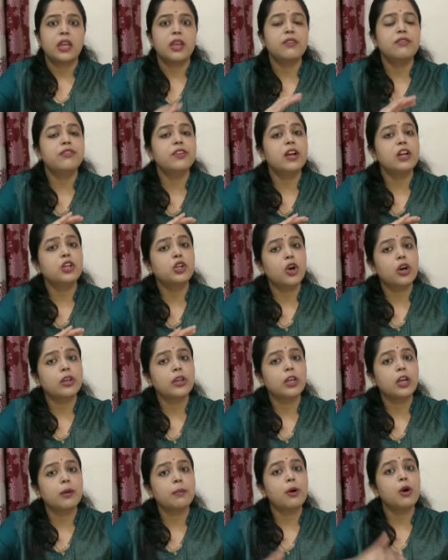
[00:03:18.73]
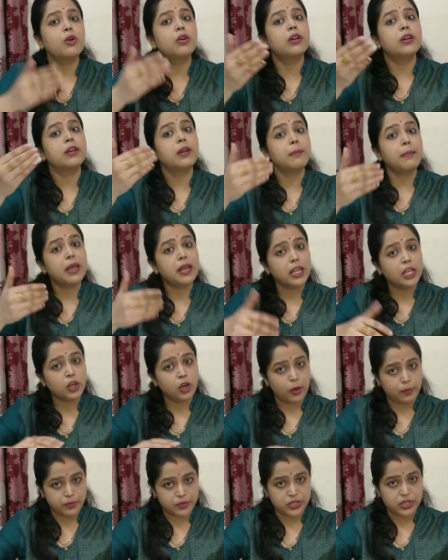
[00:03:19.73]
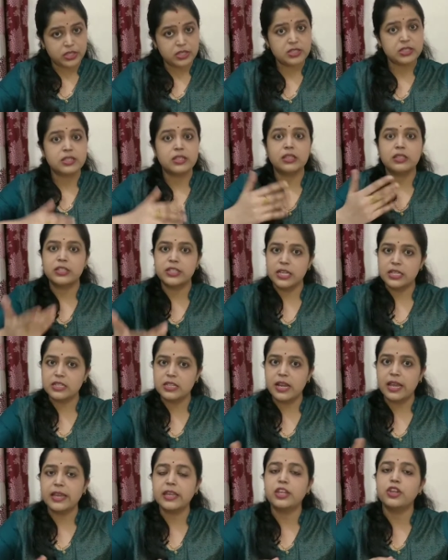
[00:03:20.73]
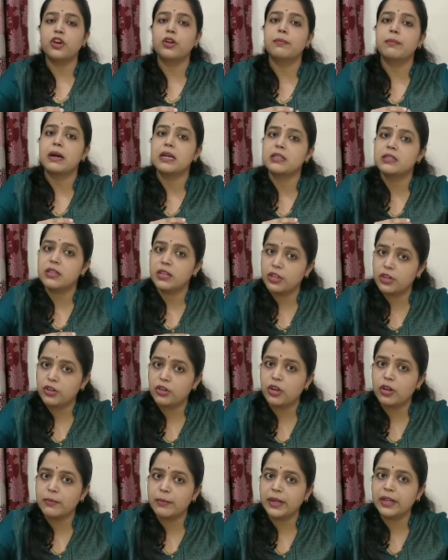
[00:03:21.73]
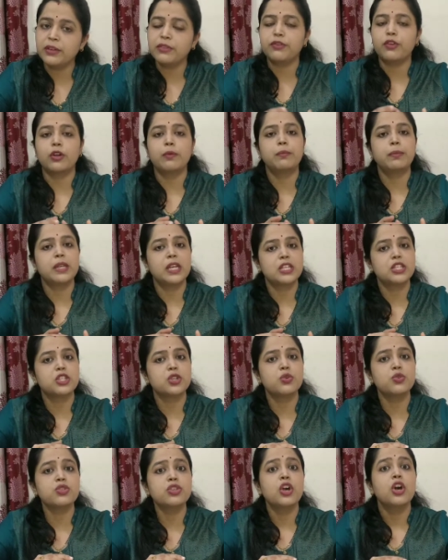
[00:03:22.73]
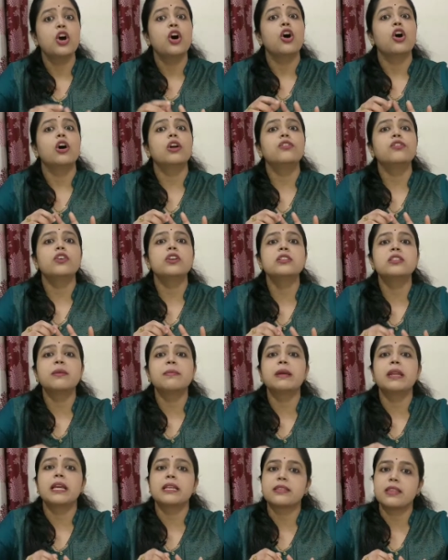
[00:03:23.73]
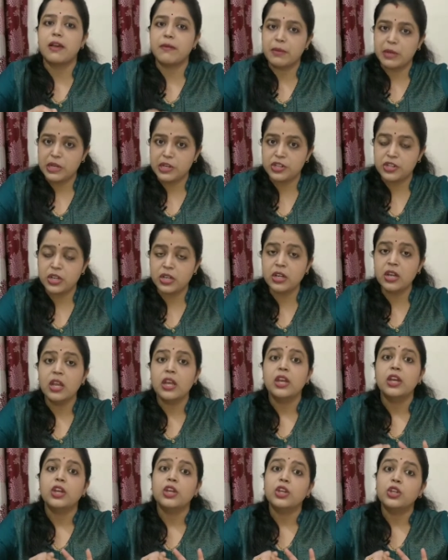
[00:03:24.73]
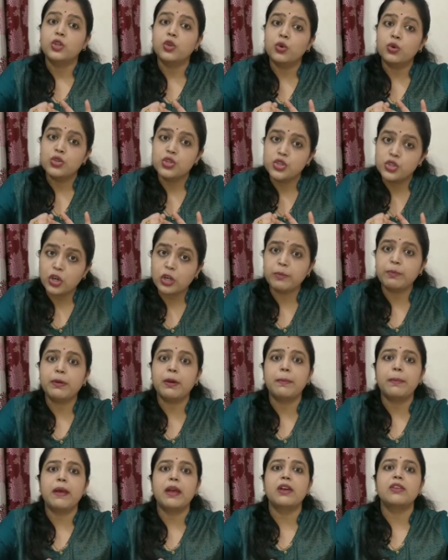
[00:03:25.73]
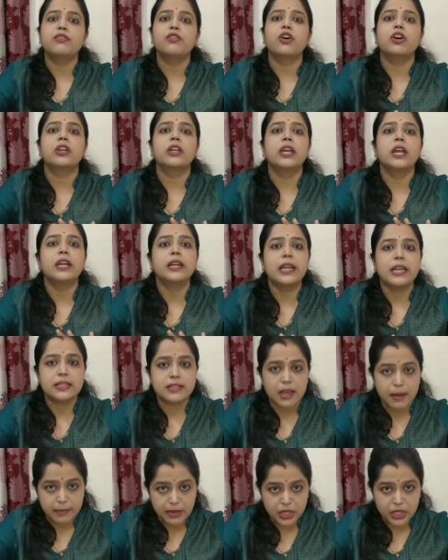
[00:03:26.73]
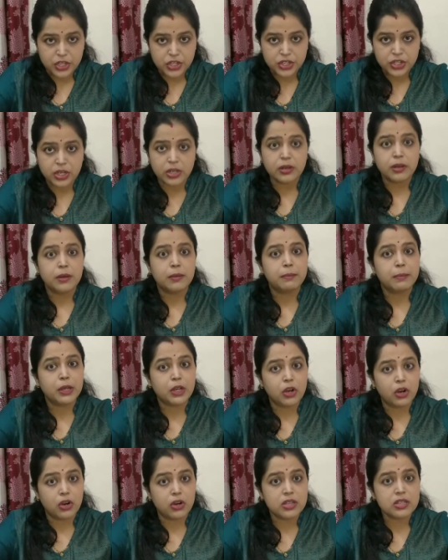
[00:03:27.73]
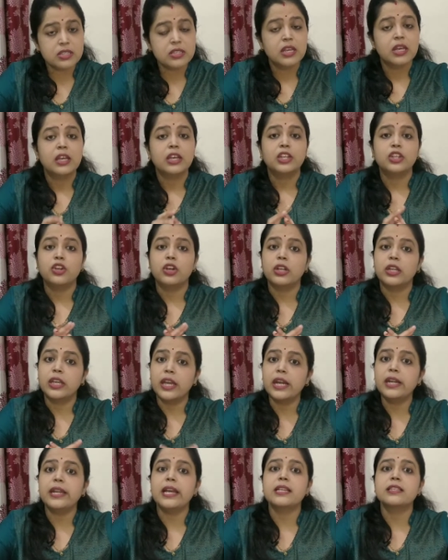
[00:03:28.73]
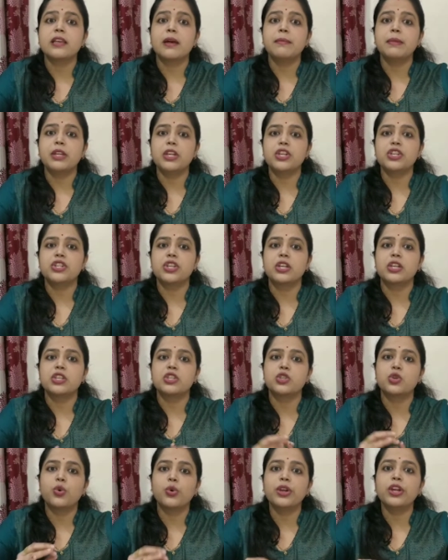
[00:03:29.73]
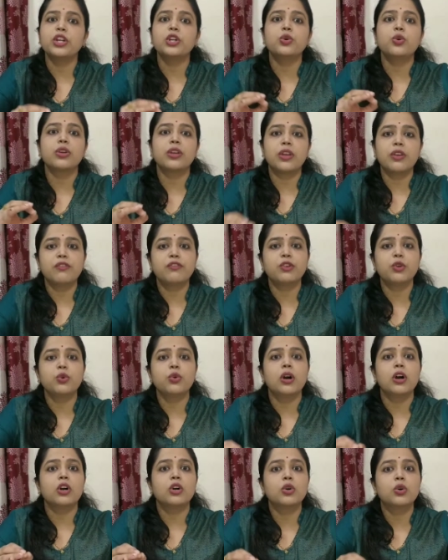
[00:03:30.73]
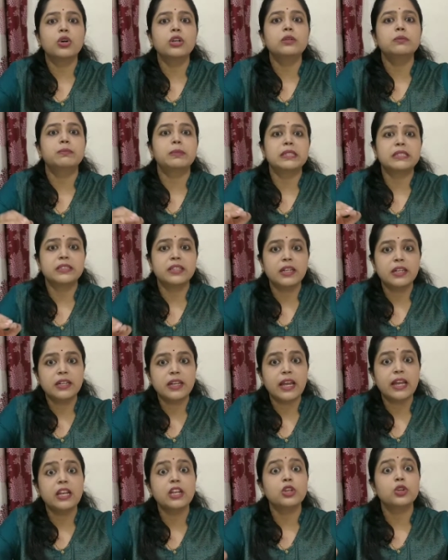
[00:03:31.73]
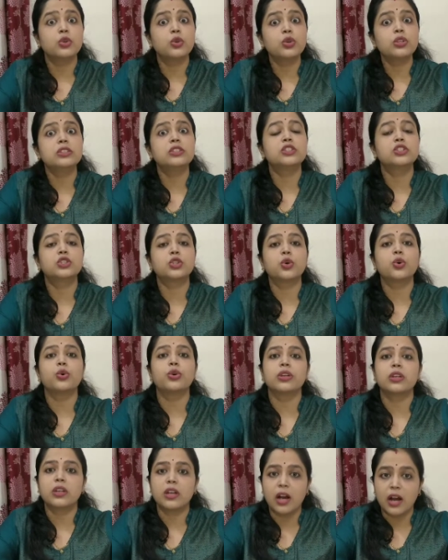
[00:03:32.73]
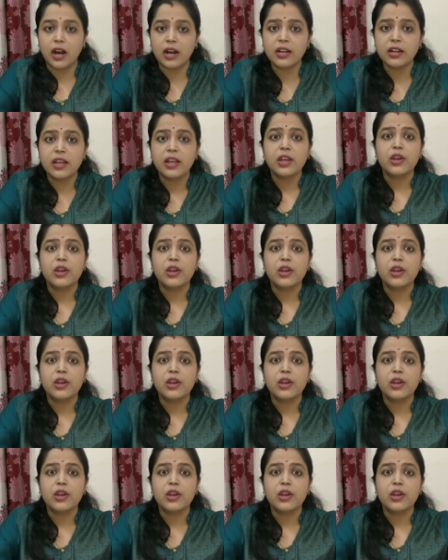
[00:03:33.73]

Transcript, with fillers: if we are talking about remaining options, just like your master enrollment for PSUs or for similar examination, you should prepare for GATE examination, because your GATE examination is going to give you a good percentile, good scorecard,